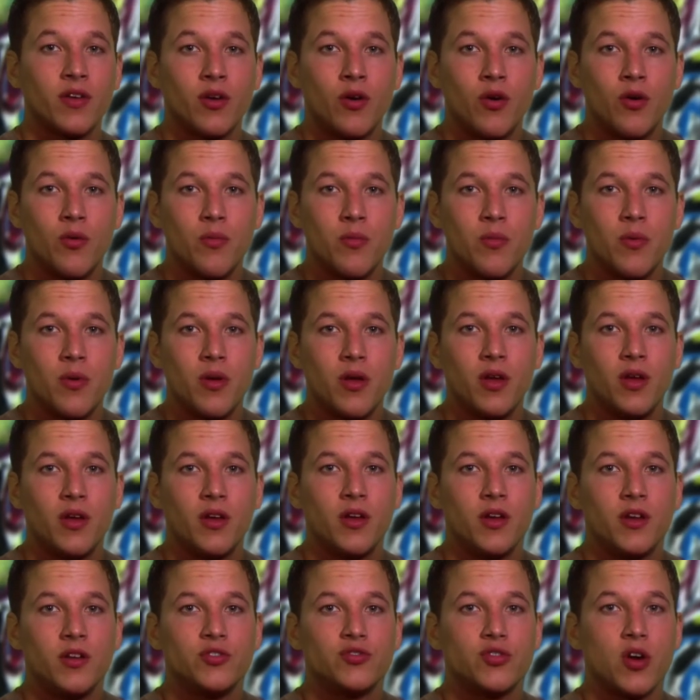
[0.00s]
home,
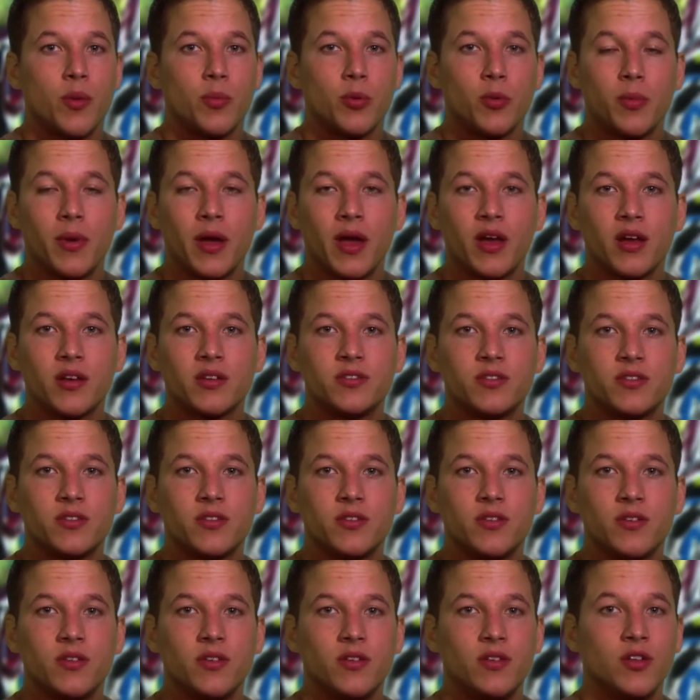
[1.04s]
drop her bags,
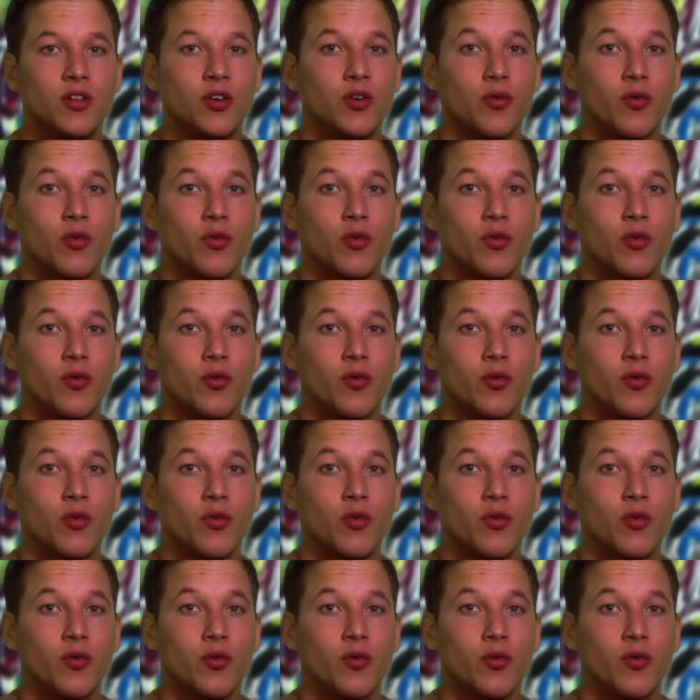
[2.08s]
look